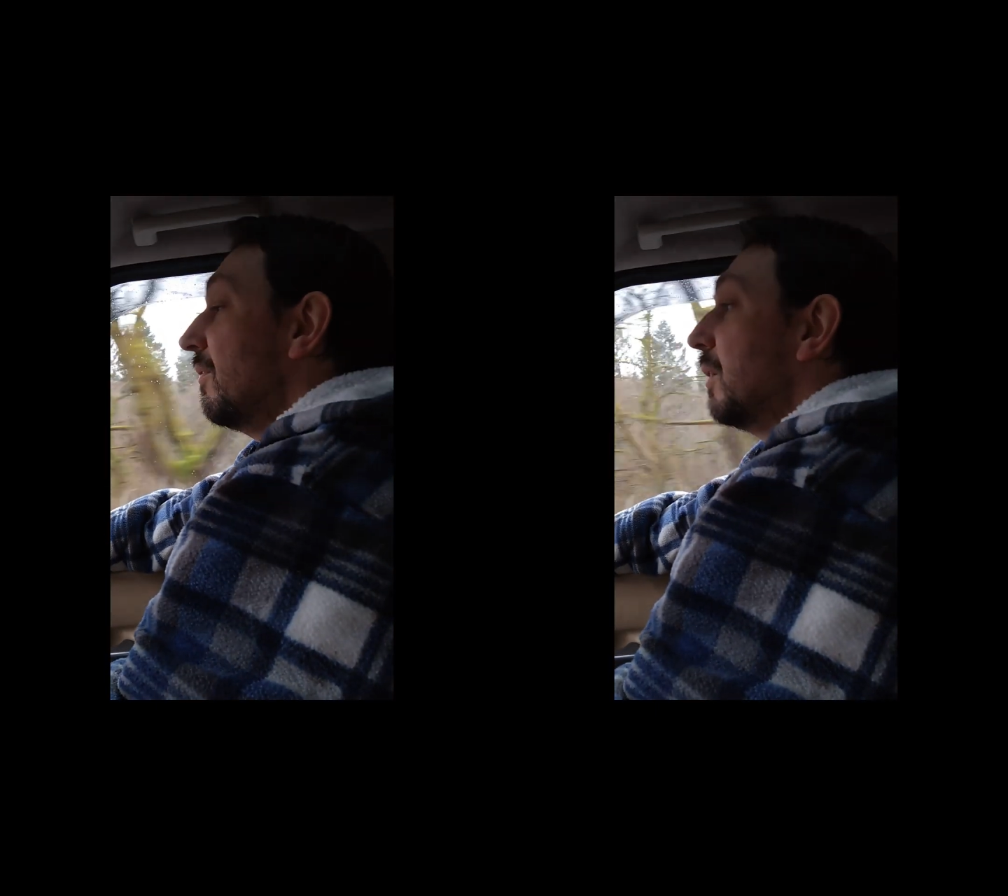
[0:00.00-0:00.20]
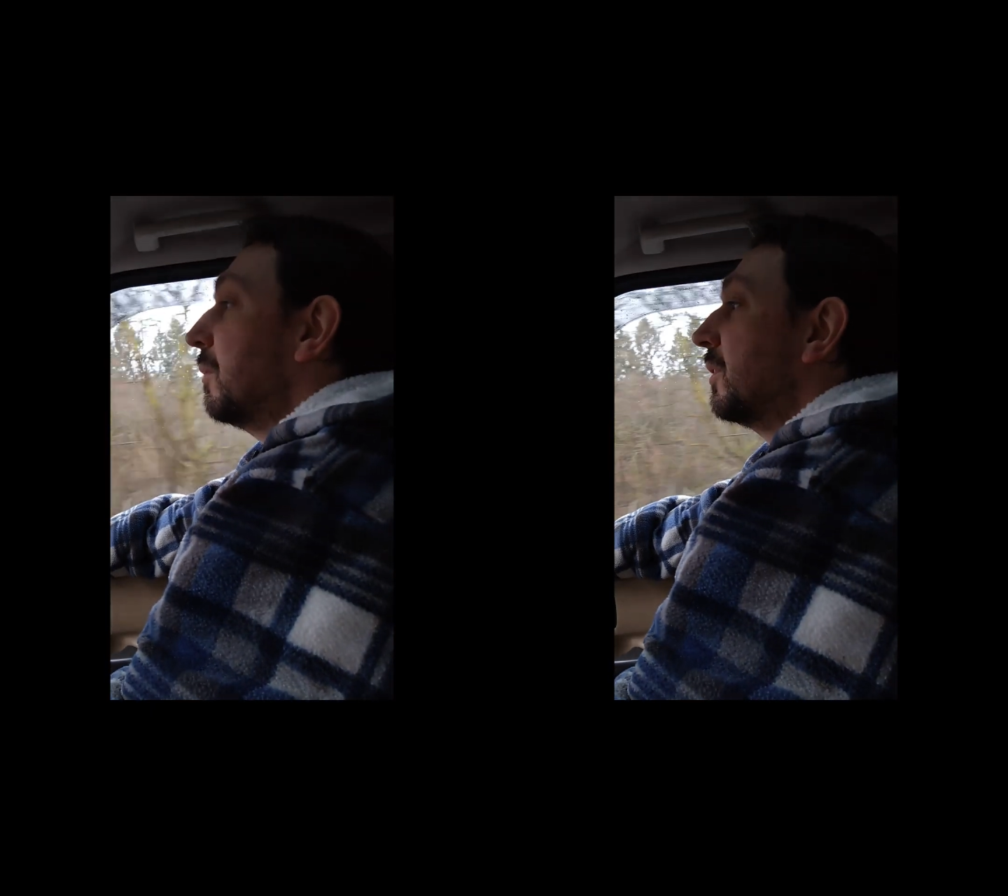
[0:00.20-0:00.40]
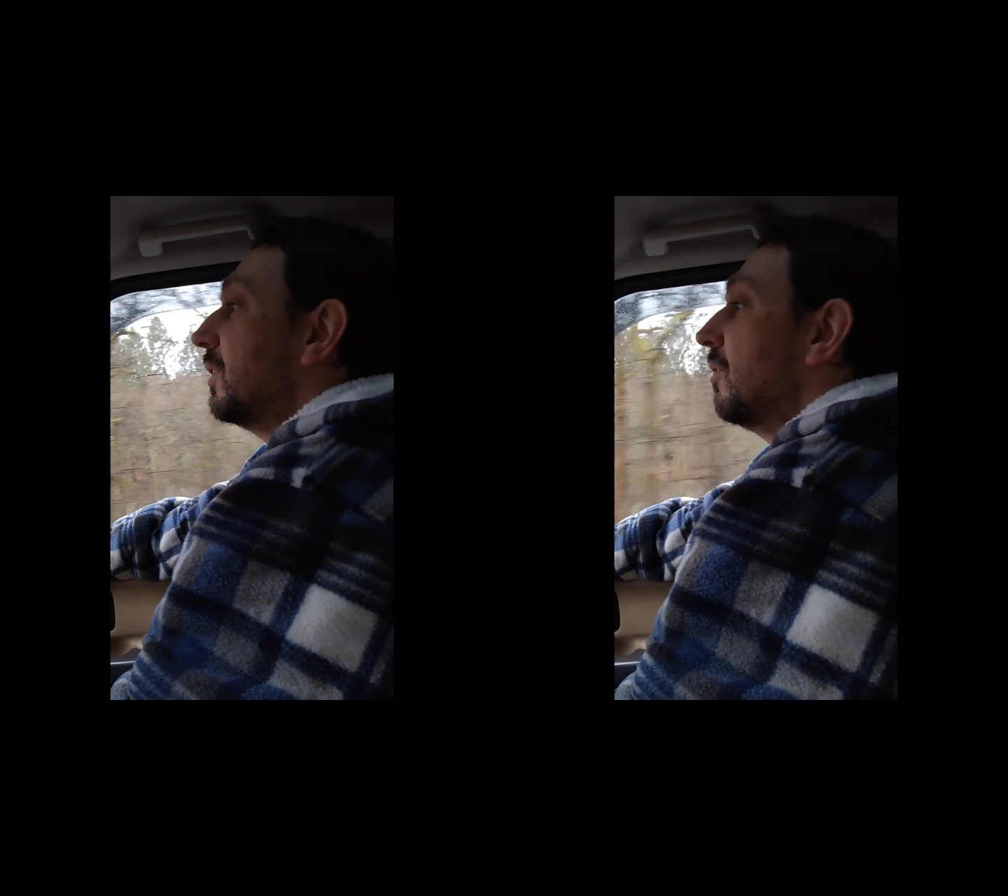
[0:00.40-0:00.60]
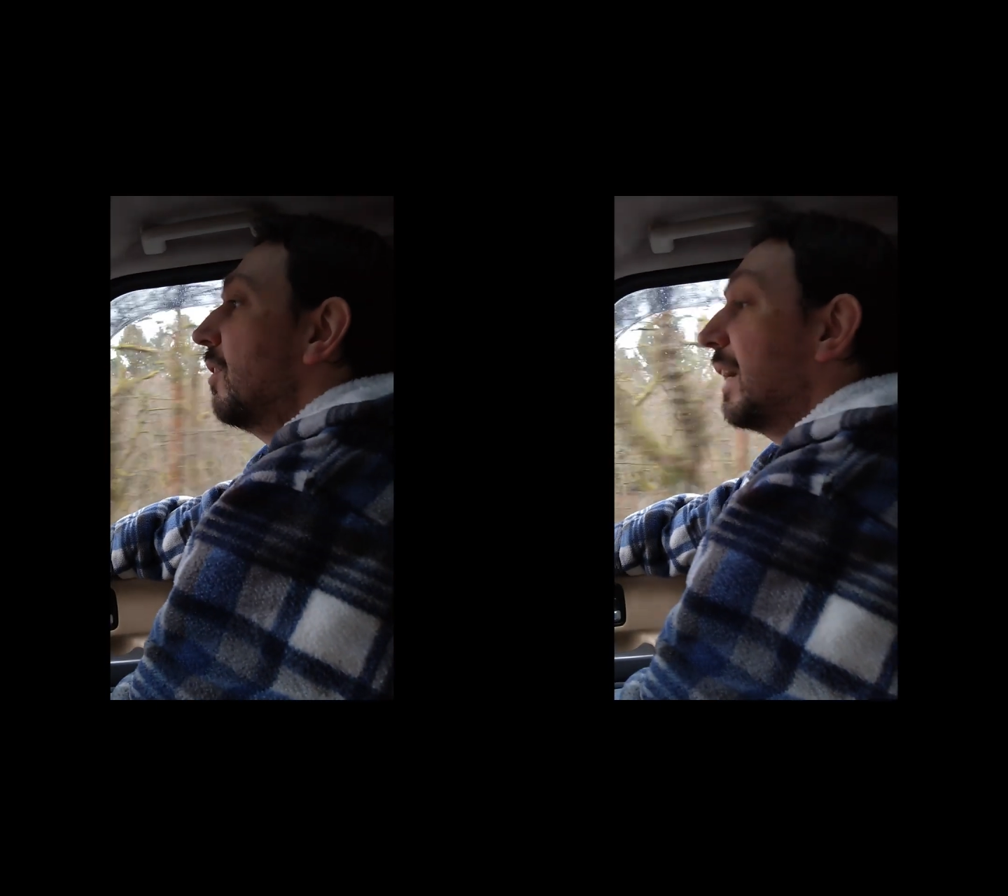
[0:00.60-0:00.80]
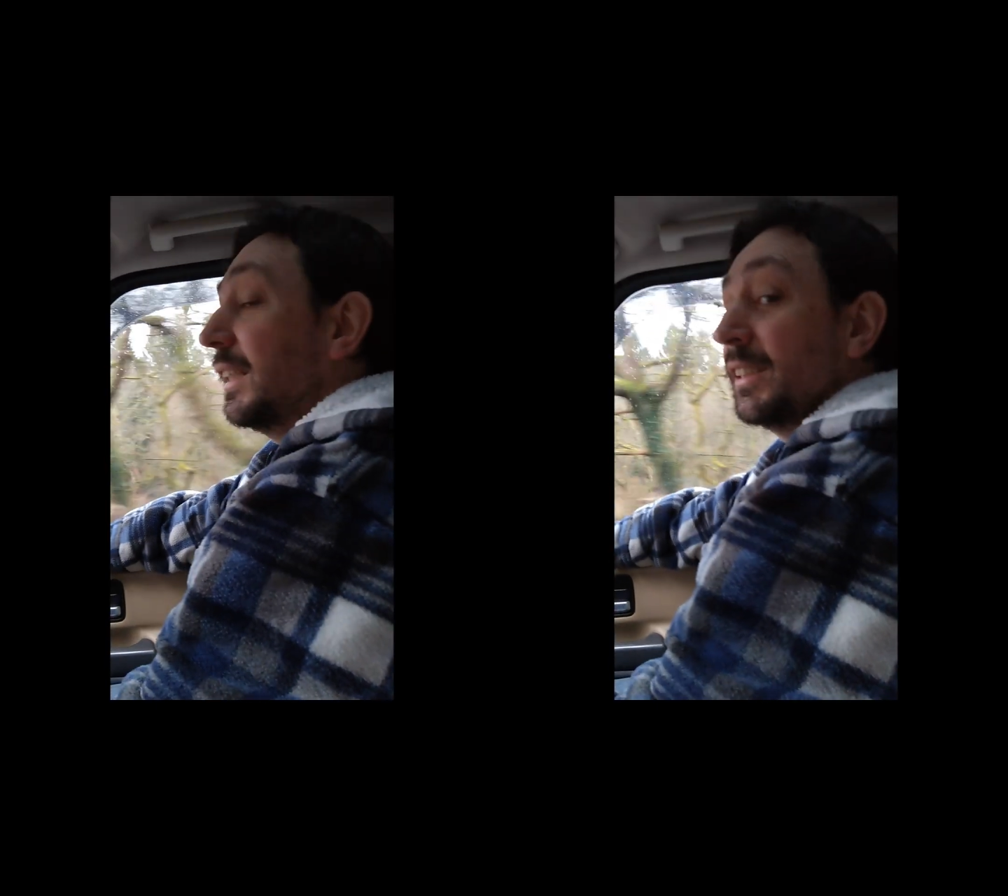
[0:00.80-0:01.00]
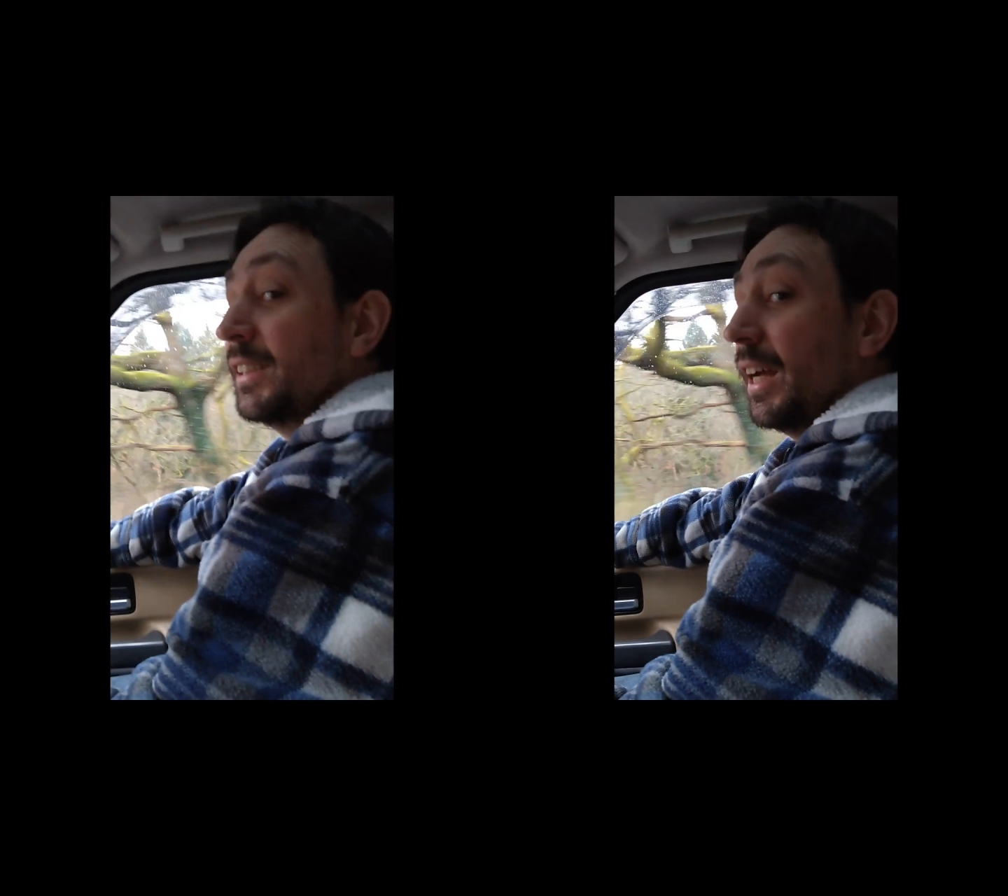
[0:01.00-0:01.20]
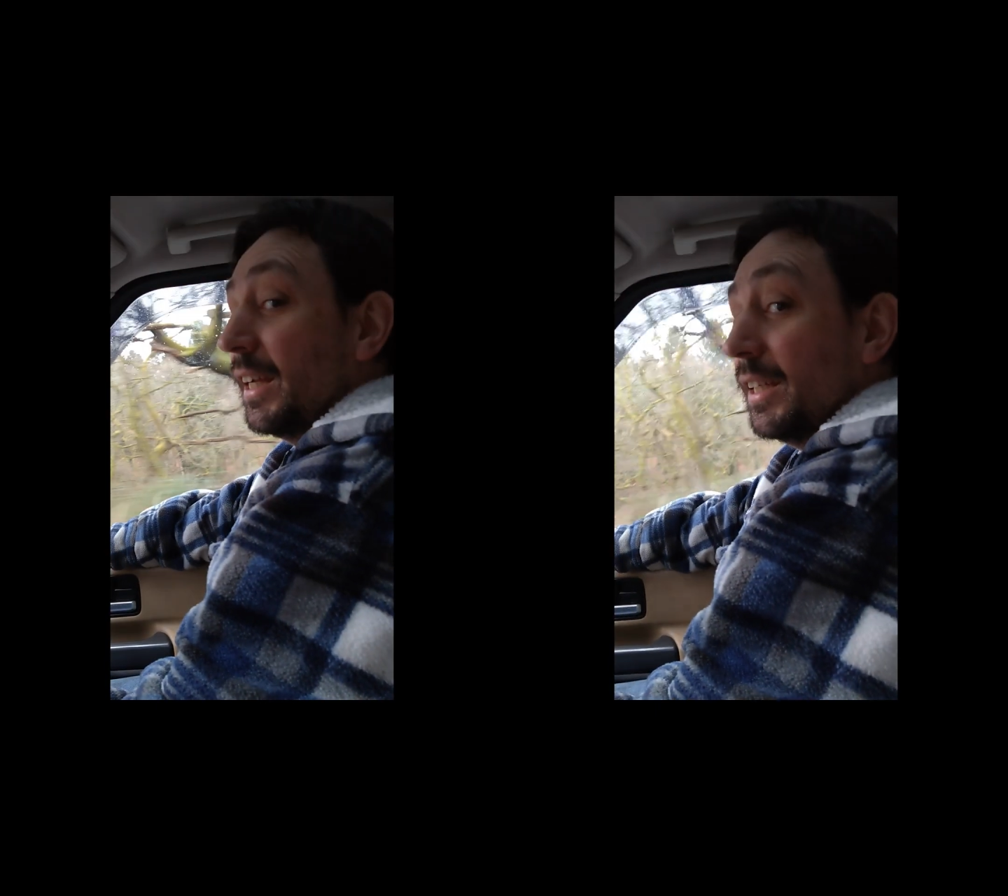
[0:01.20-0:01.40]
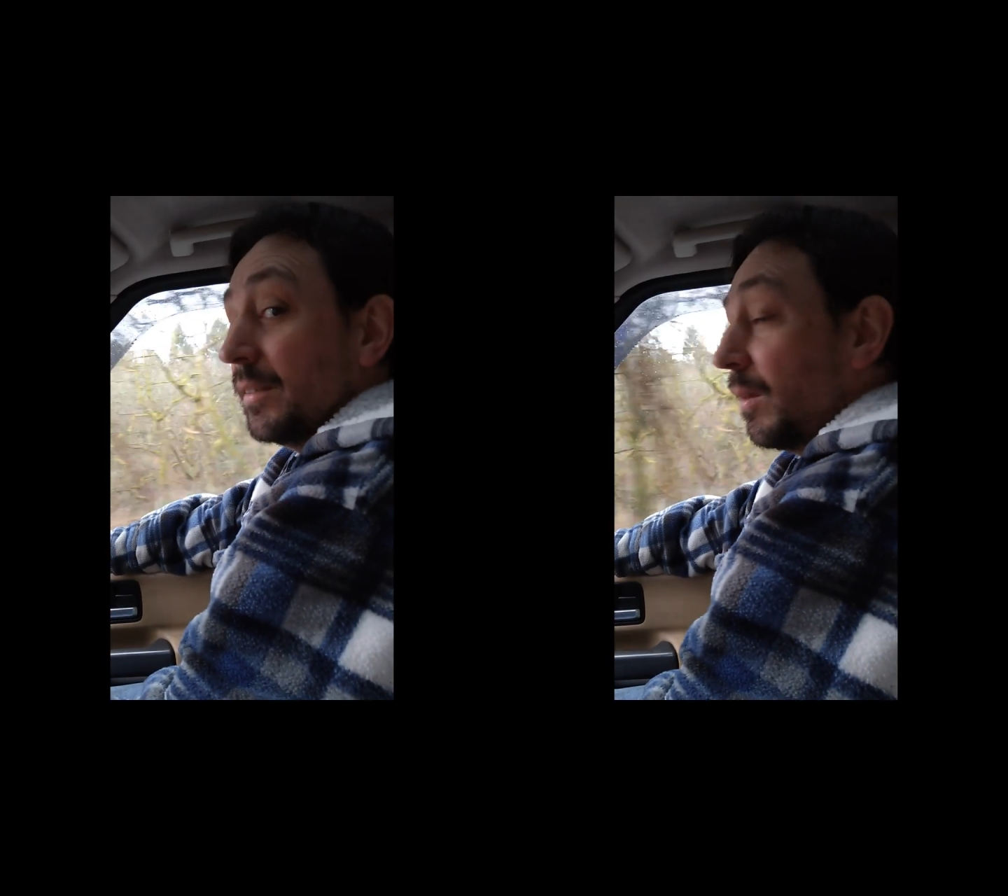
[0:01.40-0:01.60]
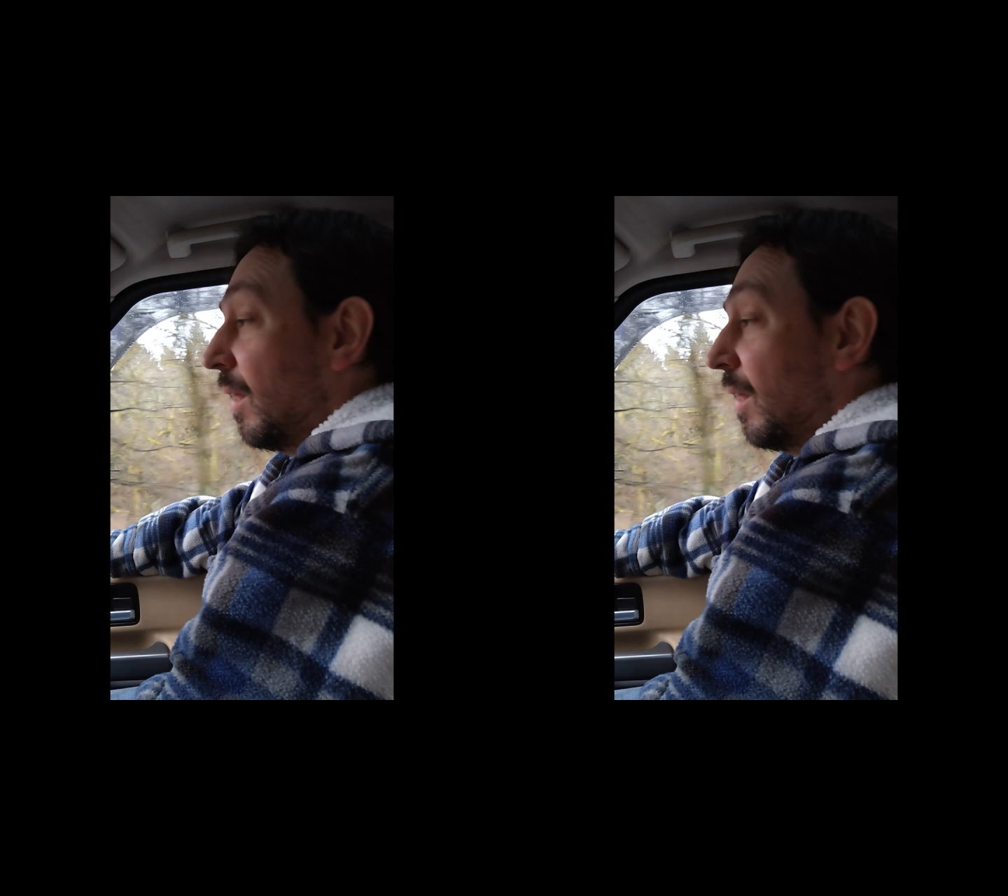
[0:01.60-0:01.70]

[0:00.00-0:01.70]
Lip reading: if it was a United State,